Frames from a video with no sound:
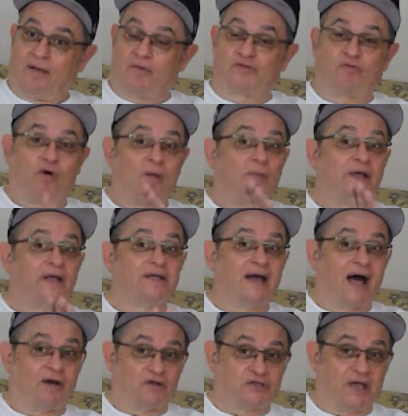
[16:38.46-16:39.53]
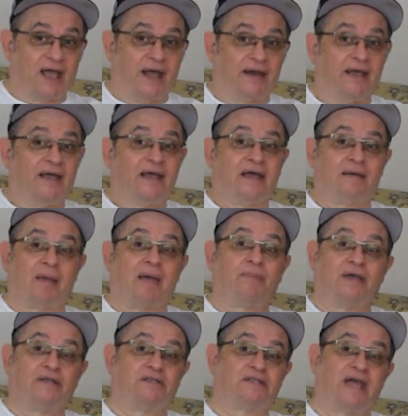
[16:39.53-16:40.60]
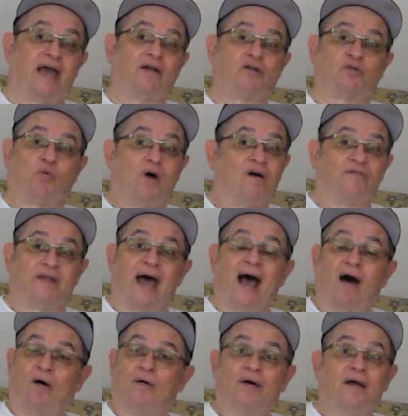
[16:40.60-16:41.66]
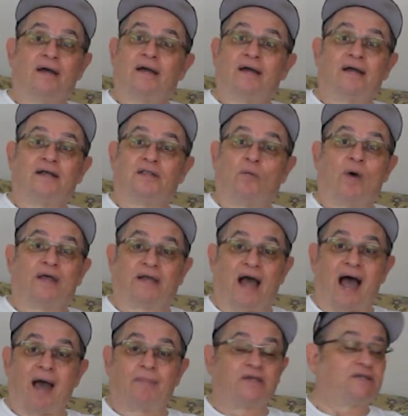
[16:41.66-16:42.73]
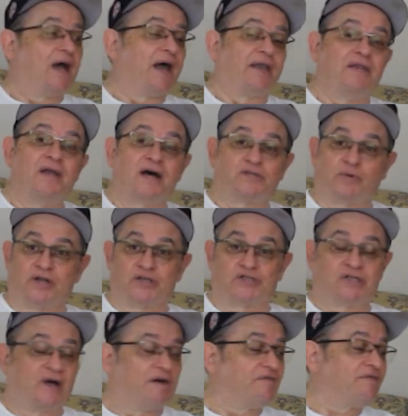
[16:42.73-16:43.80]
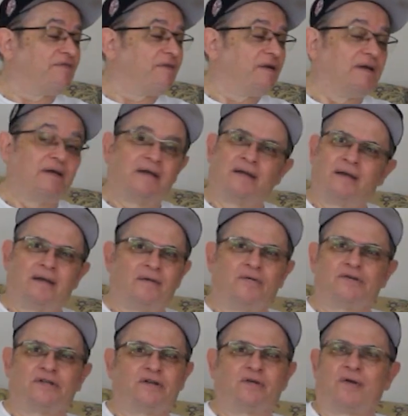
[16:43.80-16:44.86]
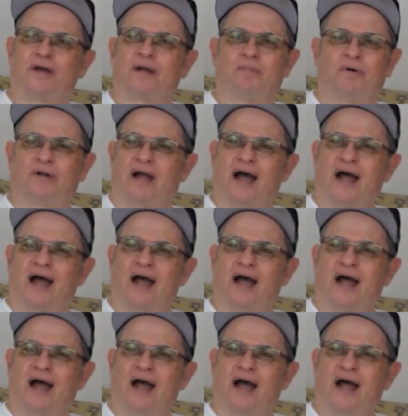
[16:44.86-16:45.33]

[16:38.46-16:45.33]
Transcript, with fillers: It was $4 million then. It might be 10 or 12 now, the way the hobby's gone nuts with his stuff. It was incredible.